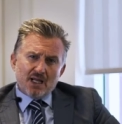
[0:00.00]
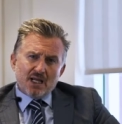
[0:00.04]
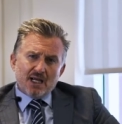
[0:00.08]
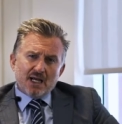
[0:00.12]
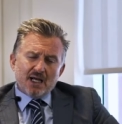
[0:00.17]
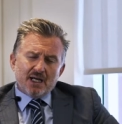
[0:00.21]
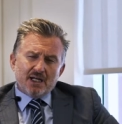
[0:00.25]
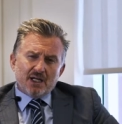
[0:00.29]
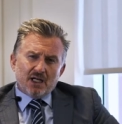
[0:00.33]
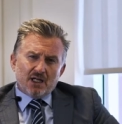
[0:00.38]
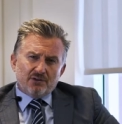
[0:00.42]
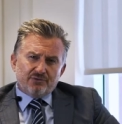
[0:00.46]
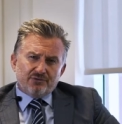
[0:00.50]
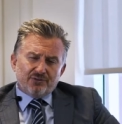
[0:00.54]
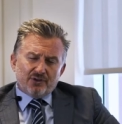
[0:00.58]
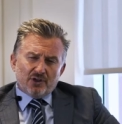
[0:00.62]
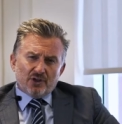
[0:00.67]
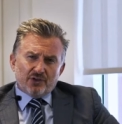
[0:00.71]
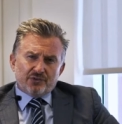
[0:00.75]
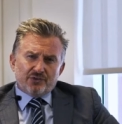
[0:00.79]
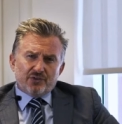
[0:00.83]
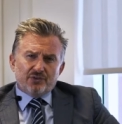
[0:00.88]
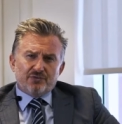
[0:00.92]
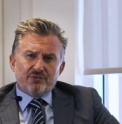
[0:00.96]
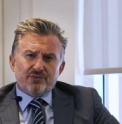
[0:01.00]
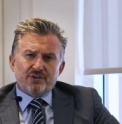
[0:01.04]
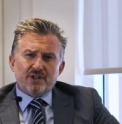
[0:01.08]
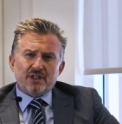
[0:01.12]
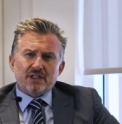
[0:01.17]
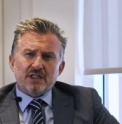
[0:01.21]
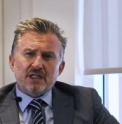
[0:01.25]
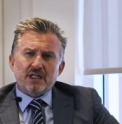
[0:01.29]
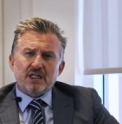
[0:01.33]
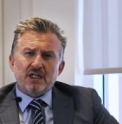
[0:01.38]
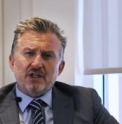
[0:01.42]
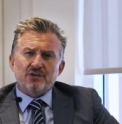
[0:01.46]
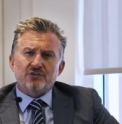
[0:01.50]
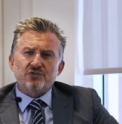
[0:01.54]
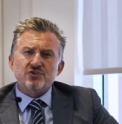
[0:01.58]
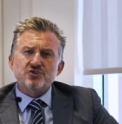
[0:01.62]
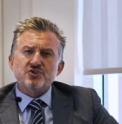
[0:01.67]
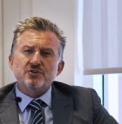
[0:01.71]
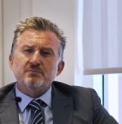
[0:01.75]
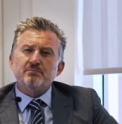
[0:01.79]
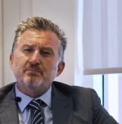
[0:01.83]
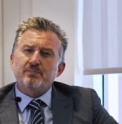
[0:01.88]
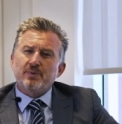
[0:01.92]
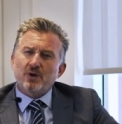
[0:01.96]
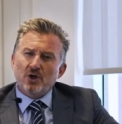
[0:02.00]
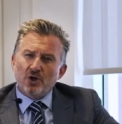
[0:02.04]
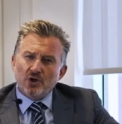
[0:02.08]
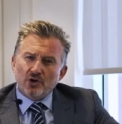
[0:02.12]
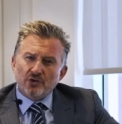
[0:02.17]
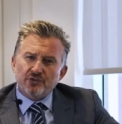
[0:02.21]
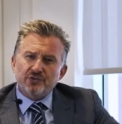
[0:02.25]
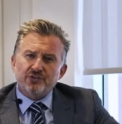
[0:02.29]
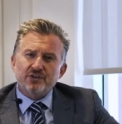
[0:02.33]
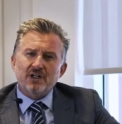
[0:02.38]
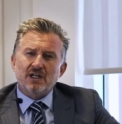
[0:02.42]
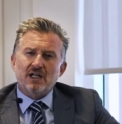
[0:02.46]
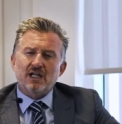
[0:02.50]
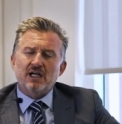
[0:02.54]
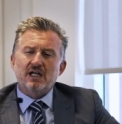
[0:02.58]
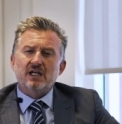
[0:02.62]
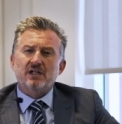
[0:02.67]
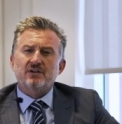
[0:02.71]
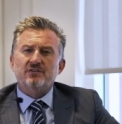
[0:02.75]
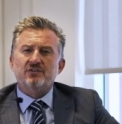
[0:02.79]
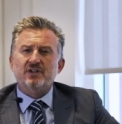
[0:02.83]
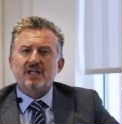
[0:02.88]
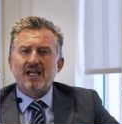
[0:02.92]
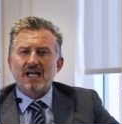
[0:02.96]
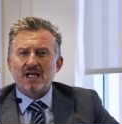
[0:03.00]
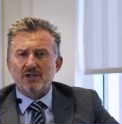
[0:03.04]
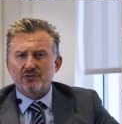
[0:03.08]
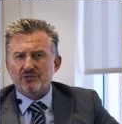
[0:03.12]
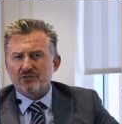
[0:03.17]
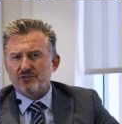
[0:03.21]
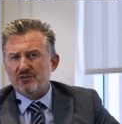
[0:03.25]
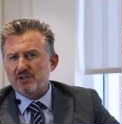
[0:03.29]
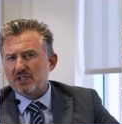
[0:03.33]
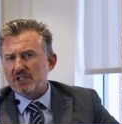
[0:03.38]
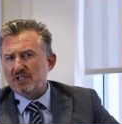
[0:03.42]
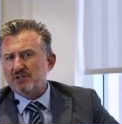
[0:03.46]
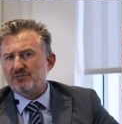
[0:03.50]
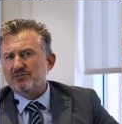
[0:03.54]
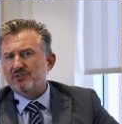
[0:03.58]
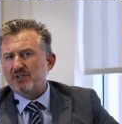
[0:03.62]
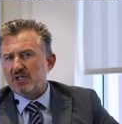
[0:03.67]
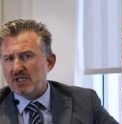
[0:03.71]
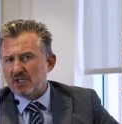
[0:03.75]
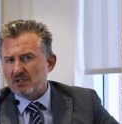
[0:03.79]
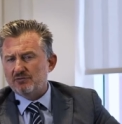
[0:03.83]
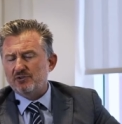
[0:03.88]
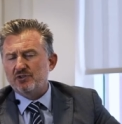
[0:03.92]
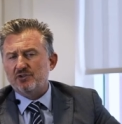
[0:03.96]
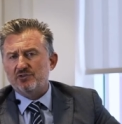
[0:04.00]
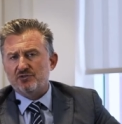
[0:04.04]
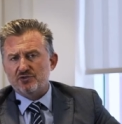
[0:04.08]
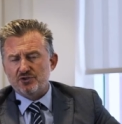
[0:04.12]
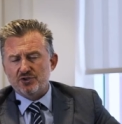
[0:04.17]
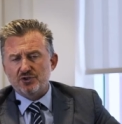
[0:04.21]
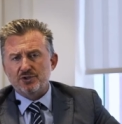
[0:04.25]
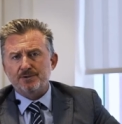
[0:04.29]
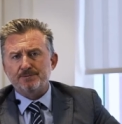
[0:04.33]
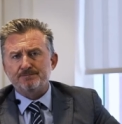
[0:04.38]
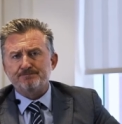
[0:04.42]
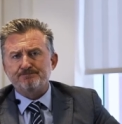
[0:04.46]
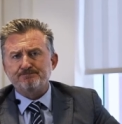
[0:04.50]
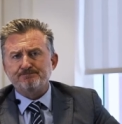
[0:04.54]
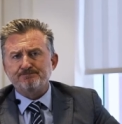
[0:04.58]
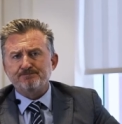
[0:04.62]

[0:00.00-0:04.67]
And our philosophy is to personalize counseling for every student.